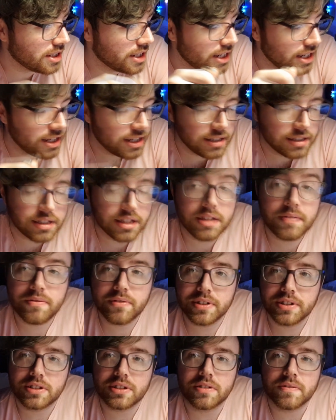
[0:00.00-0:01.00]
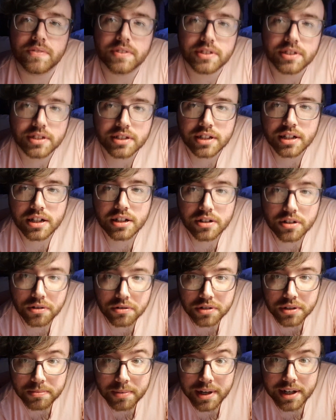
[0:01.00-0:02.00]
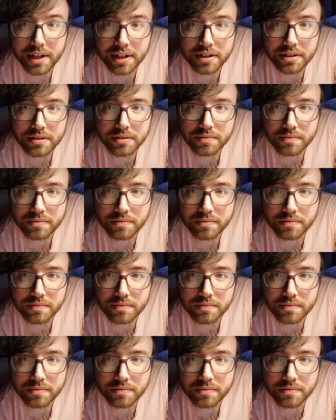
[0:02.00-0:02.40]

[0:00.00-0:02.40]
Kiki's Delivery Service and go to bed.